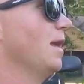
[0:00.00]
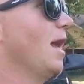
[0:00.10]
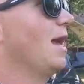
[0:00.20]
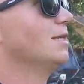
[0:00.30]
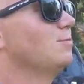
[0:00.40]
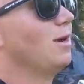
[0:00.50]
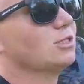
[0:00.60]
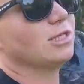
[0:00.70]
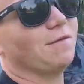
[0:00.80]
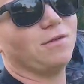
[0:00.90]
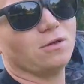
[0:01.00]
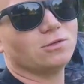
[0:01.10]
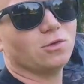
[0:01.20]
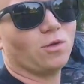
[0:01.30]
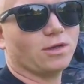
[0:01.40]
And especially if you don't do
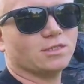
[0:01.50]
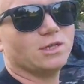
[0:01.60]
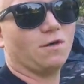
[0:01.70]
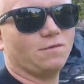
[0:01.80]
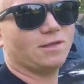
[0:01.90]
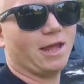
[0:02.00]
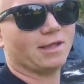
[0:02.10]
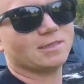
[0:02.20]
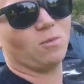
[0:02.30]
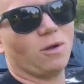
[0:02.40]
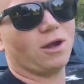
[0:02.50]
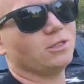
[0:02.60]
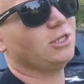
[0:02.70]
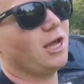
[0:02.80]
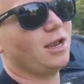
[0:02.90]
the work yourself. You take it somewhere
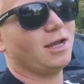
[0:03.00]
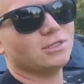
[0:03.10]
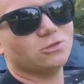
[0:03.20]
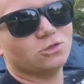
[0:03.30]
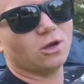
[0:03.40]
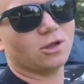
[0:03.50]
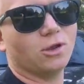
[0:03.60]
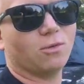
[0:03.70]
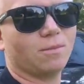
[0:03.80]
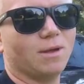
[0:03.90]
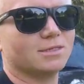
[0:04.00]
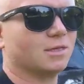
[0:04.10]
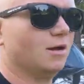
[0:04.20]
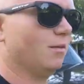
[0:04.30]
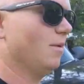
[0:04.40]
because you got a nice new truck, you don't want to mess
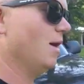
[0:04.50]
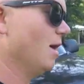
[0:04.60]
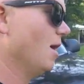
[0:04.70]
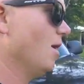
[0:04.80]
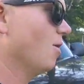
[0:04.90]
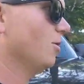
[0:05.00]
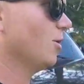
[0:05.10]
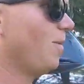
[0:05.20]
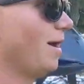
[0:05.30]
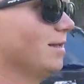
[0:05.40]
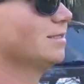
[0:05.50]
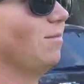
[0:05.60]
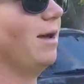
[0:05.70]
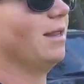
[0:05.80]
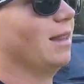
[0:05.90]
it up. You're paying
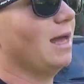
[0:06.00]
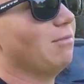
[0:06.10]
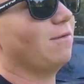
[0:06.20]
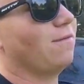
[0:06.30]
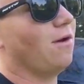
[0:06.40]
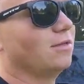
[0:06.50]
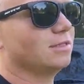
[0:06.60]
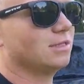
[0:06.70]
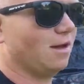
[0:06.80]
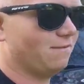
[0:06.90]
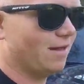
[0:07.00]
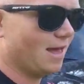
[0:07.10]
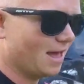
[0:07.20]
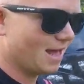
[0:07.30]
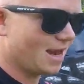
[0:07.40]
somebody labor for all this stuff,
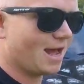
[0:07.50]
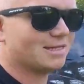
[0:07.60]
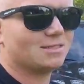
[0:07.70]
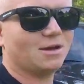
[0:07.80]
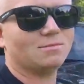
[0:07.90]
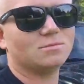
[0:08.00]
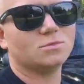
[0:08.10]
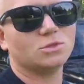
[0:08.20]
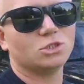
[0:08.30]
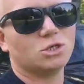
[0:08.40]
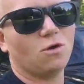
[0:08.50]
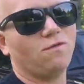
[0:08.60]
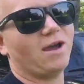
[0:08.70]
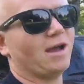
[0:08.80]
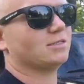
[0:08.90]
it adds up so
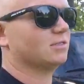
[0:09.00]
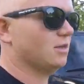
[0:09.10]
fast.